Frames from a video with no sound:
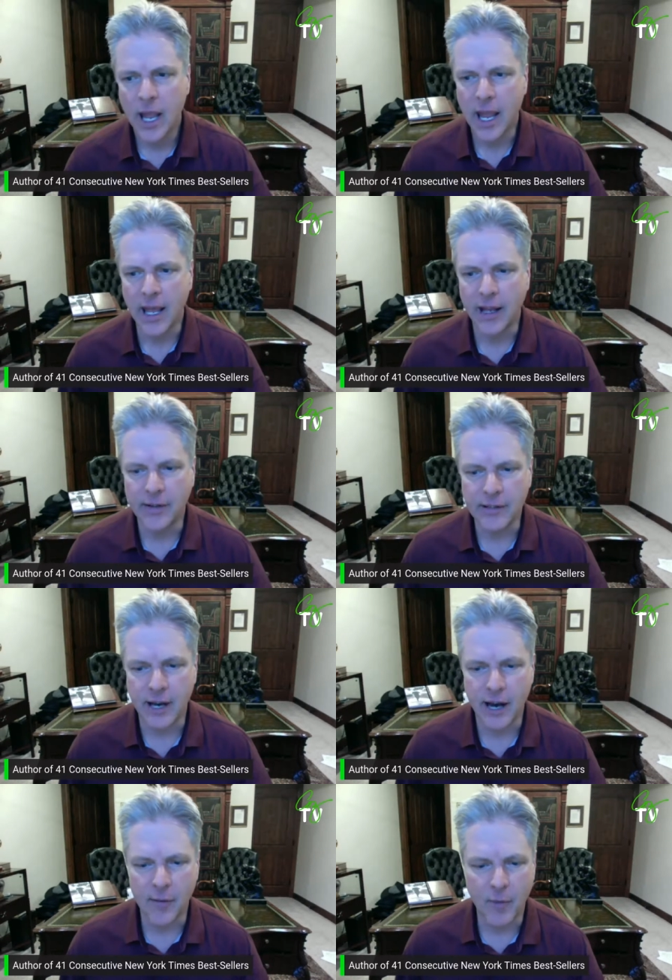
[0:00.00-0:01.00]
and
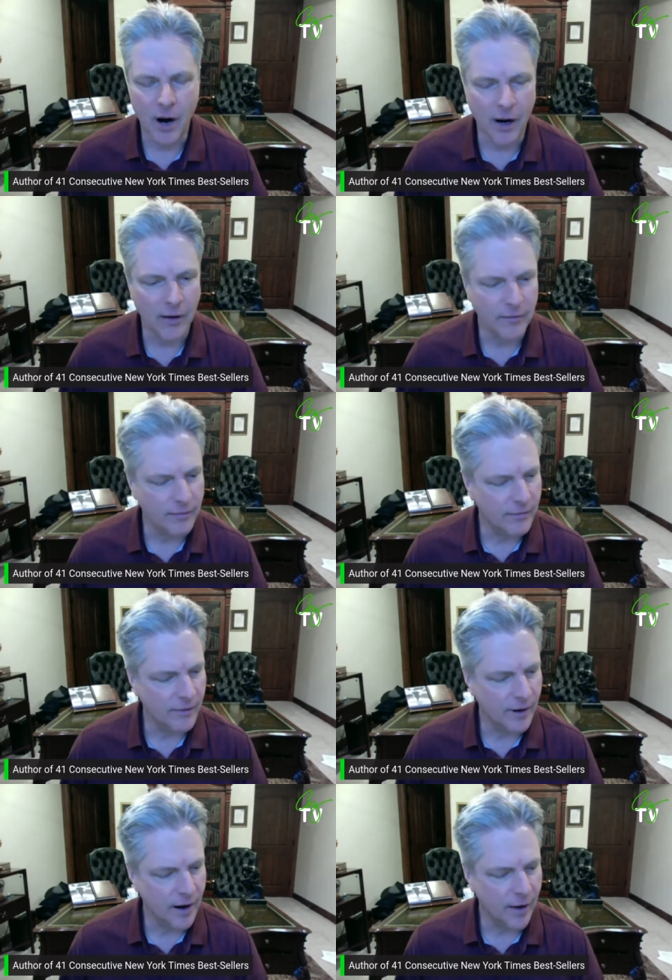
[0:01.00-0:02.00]
um, our
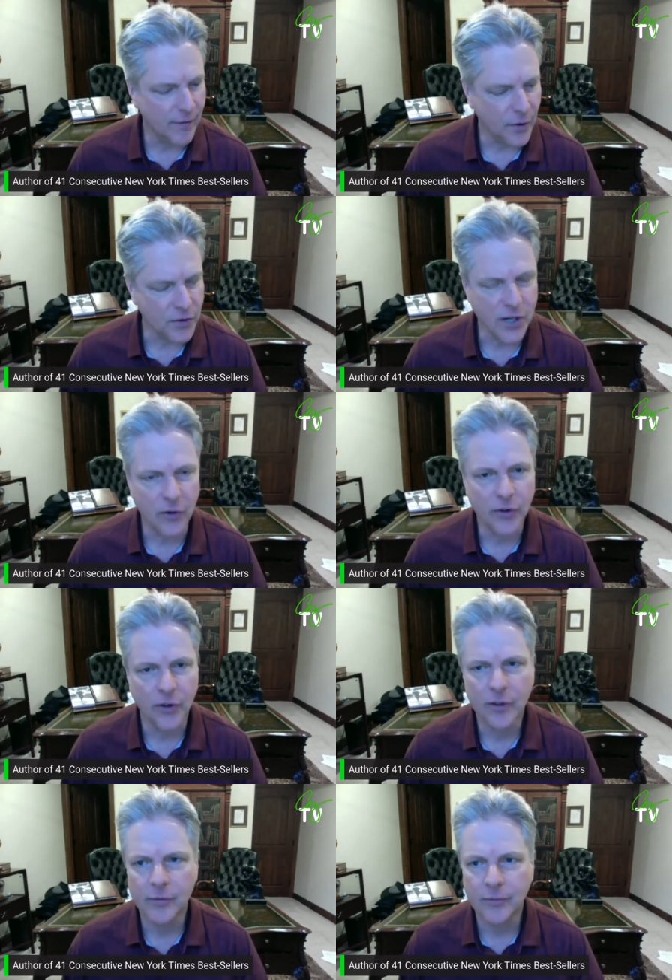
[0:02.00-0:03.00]
our first
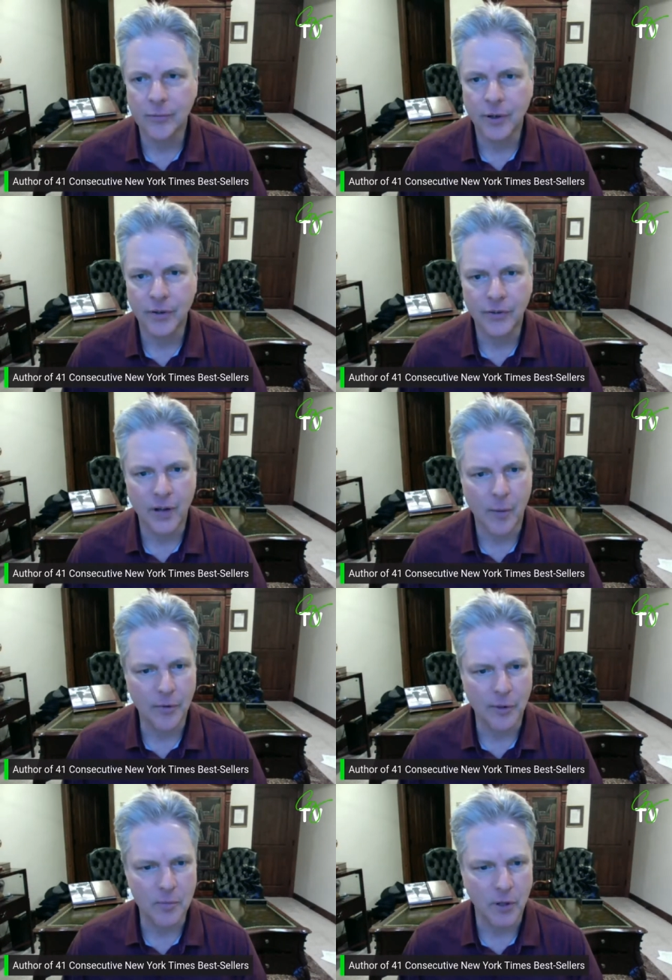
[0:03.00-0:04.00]
shelter was
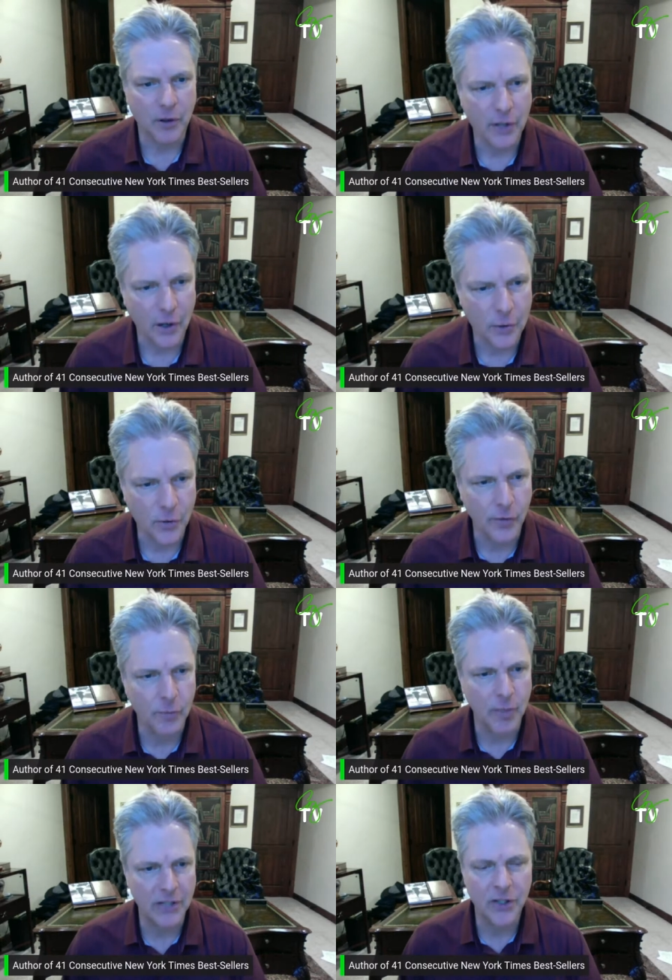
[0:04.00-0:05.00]
almost a million dollars
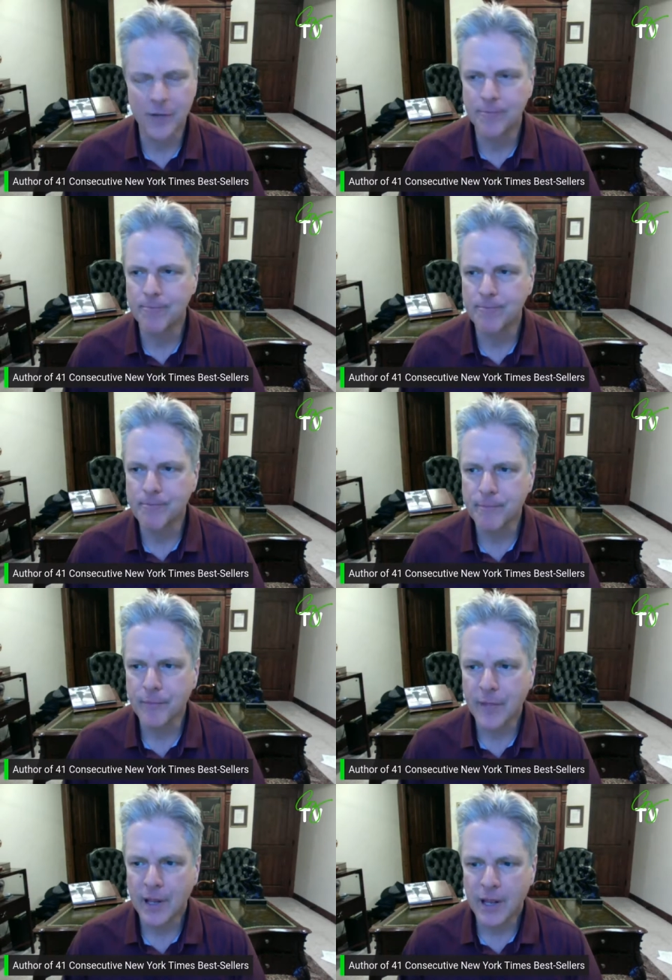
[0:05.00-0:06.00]
over budget,
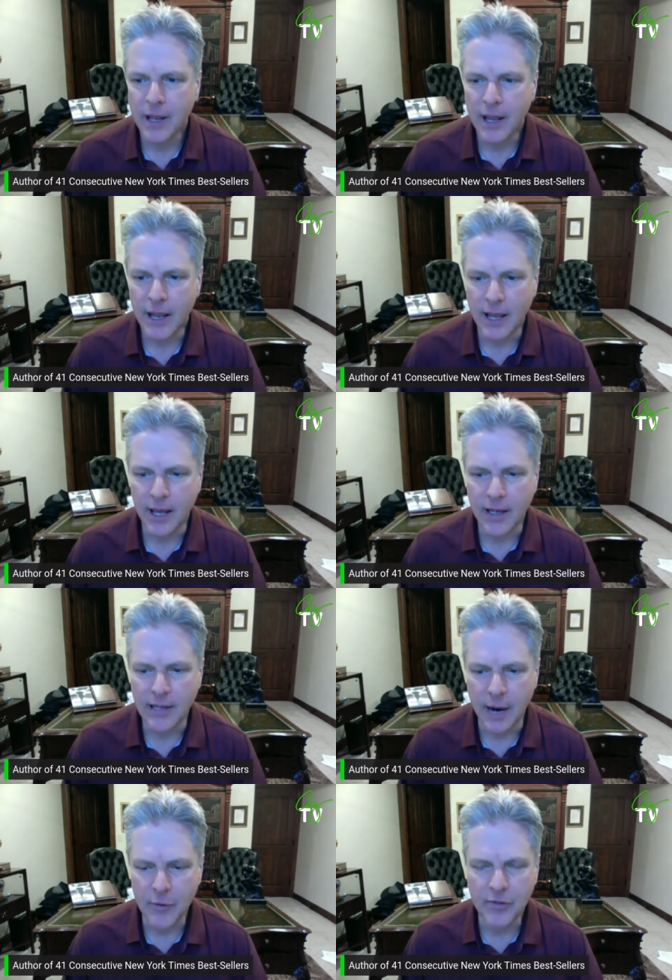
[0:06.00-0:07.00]

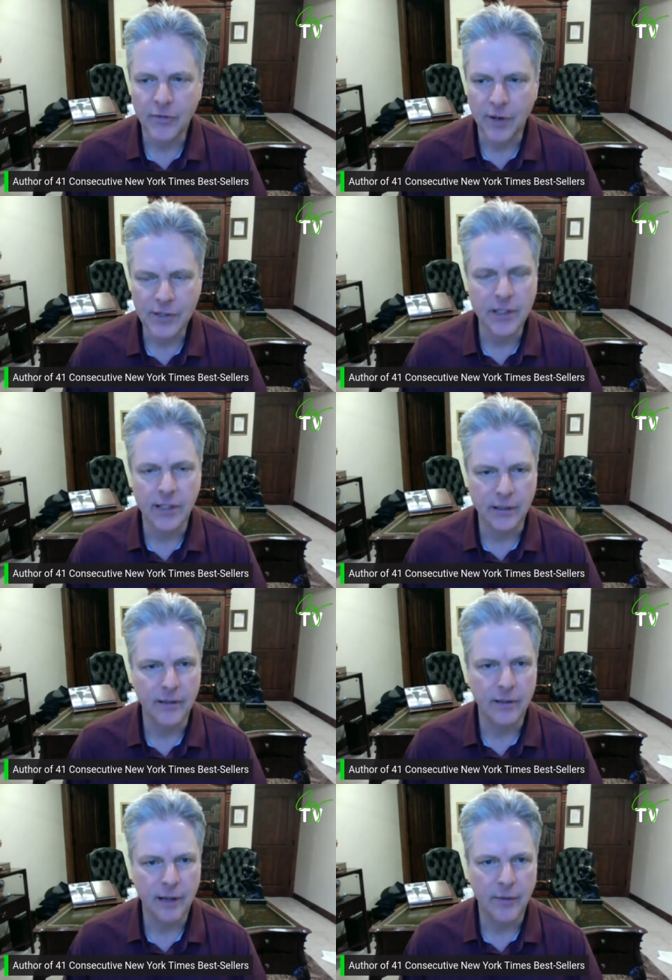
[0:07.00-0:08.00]
and I was funding
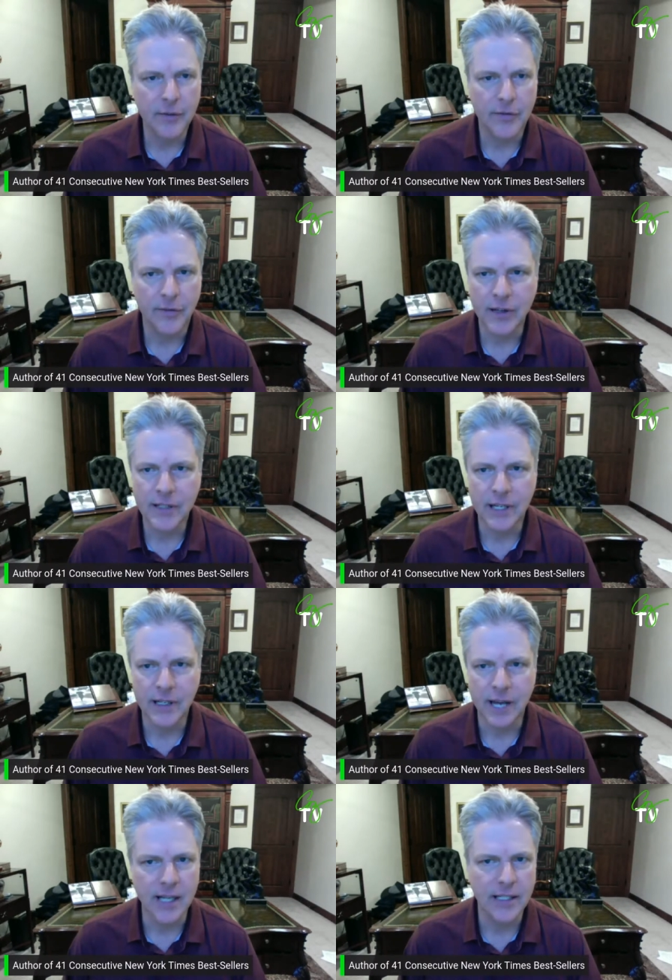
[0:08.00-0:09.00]
I was
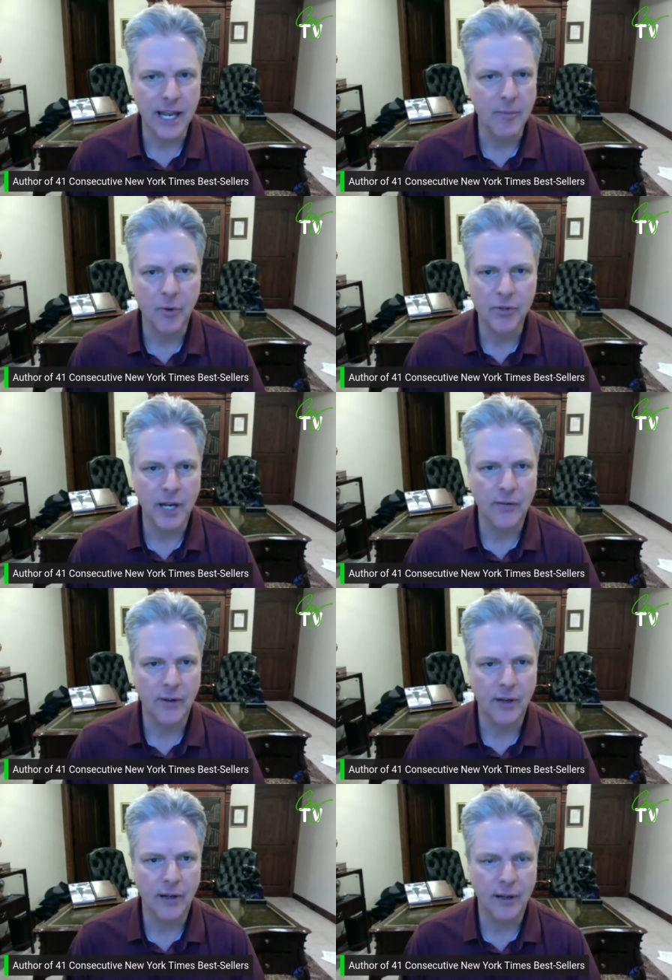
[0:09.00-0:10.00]
funding ninety eight percent of
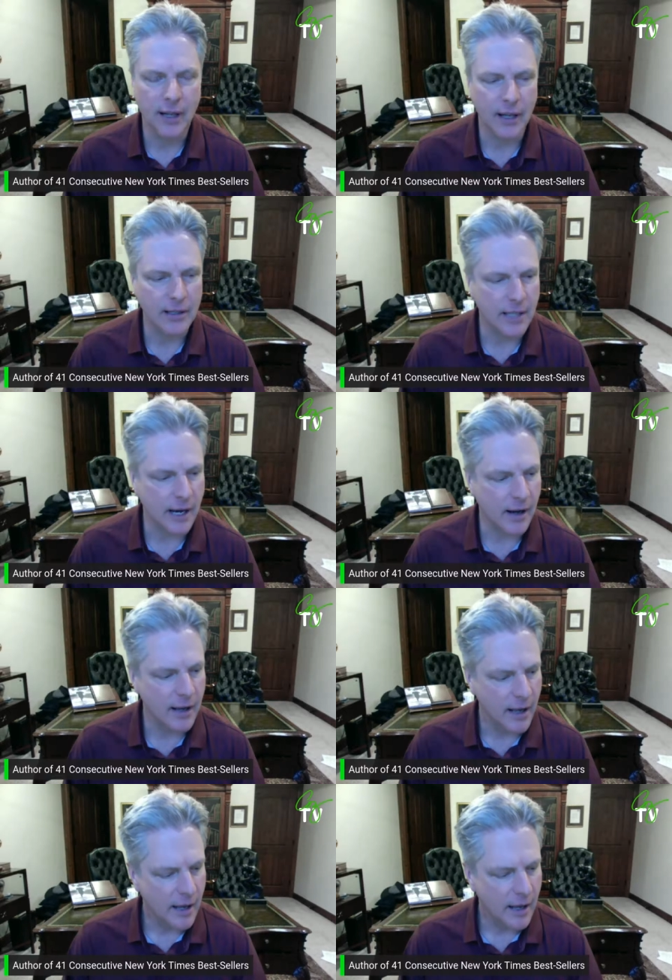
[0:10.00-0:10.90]
it, and uh,